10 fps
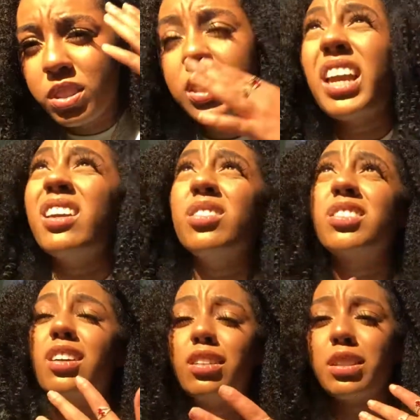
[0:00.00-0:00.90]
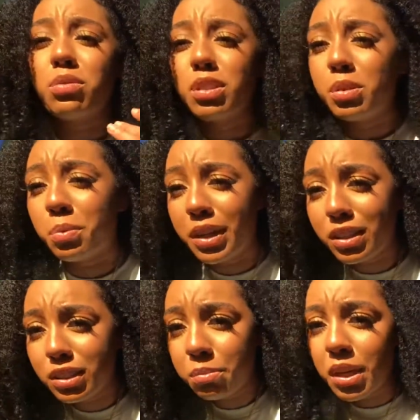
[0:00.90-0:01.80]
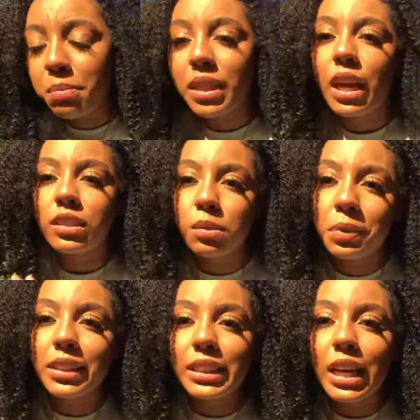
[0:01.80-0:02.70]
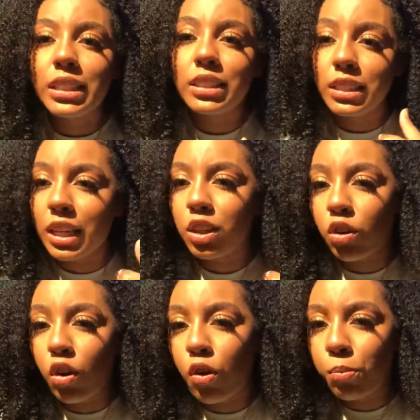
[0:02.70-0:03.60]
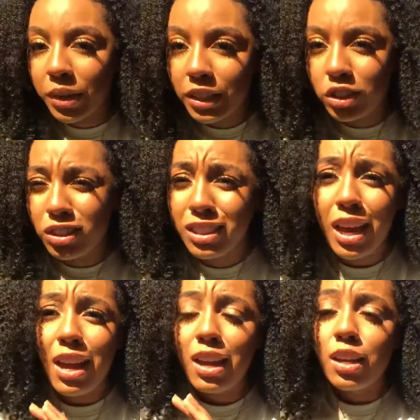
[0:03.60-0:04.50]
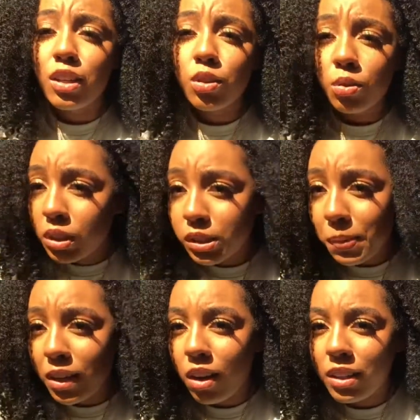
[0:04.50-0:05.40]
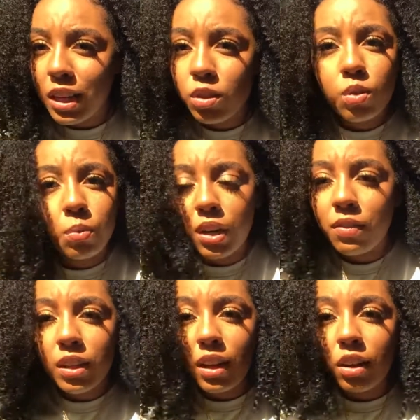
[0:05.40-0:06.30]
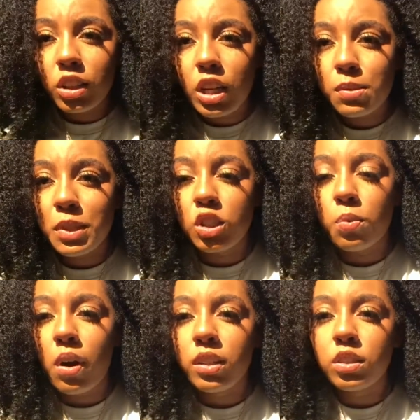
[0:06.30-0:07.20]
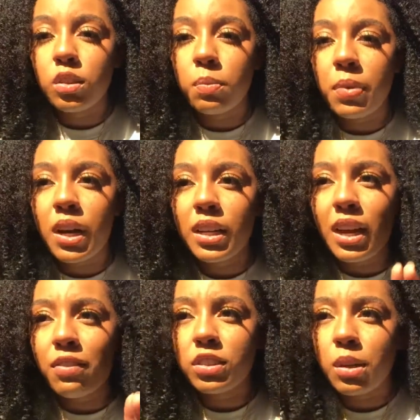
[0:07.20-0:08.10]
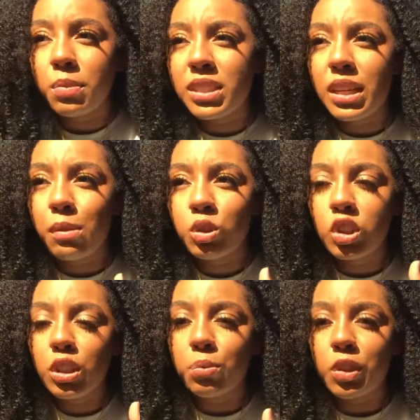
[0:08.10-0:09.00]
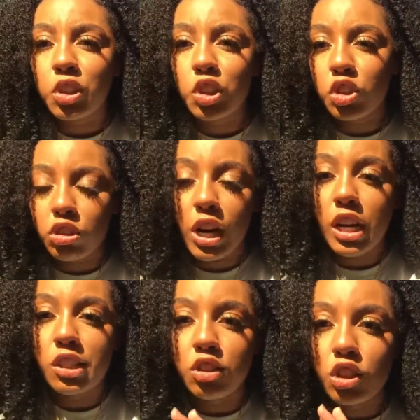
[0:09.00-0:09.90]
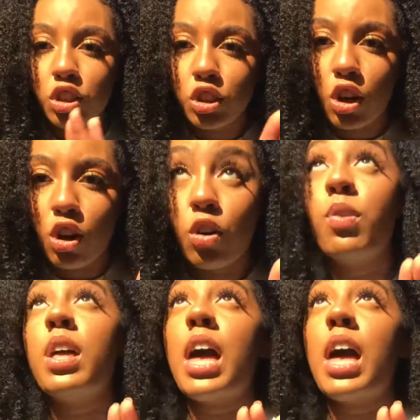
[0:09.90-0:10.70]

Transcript: these angles are looking really weird to me, but that's the plus side to taking your own pictures. You can spend all day doing whatever the hell adjustments you want to, but yeah, for some reason I'm just looking really strange, so